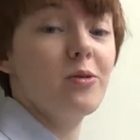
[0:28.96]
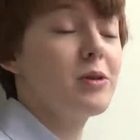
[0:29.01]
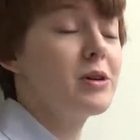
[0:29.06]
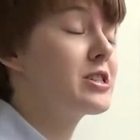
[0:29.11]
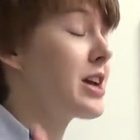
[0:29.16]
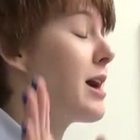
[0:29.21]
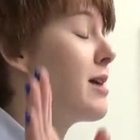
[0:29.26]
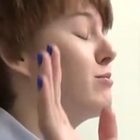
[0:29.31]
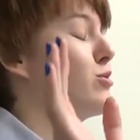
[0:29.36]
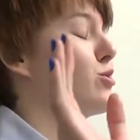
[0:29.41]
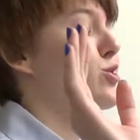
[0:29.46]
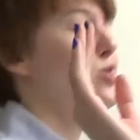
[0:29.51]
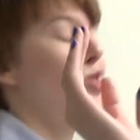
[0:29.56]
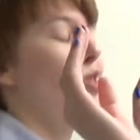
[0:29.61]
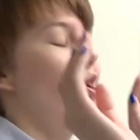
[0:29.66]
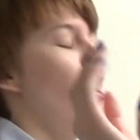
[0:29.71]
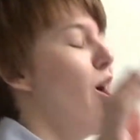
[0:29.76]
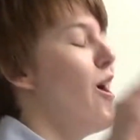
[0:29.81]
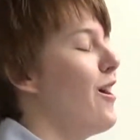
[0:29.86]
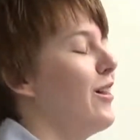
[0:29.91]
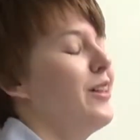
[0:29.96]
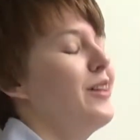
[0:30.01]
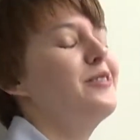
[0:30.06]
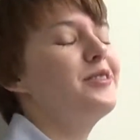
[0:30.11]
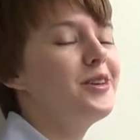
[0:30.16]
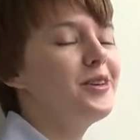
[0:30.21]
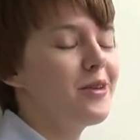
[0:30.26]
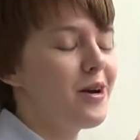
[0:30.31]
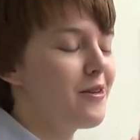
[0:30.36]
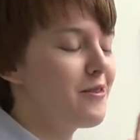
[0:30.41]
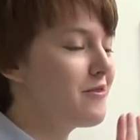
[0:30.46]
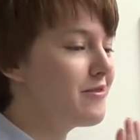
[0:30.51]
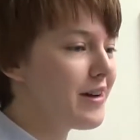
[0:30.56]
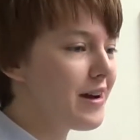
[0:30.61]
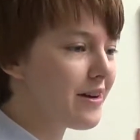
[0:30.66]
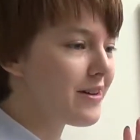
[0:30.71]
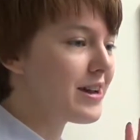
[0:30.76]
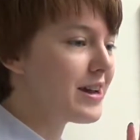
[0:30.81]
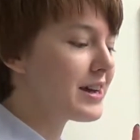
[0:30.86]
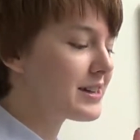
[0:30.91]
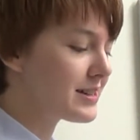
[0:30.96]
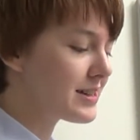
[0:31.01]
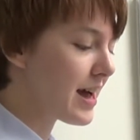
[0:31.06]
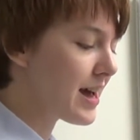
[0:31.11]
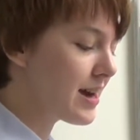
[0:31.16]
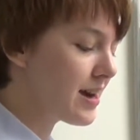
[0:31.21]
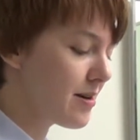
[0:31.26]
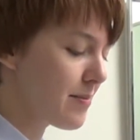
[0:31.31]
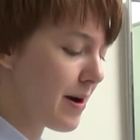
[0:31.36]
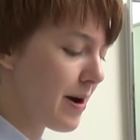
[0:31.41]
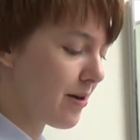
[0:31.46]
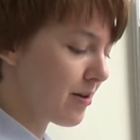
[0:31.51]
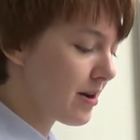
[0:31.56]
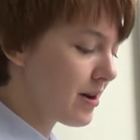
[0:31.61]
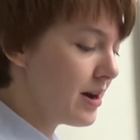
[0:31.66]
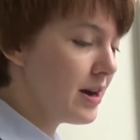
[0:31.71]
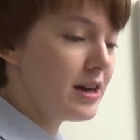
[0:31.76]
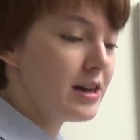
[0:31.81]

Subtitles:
which I'm sure all of you are very excited about.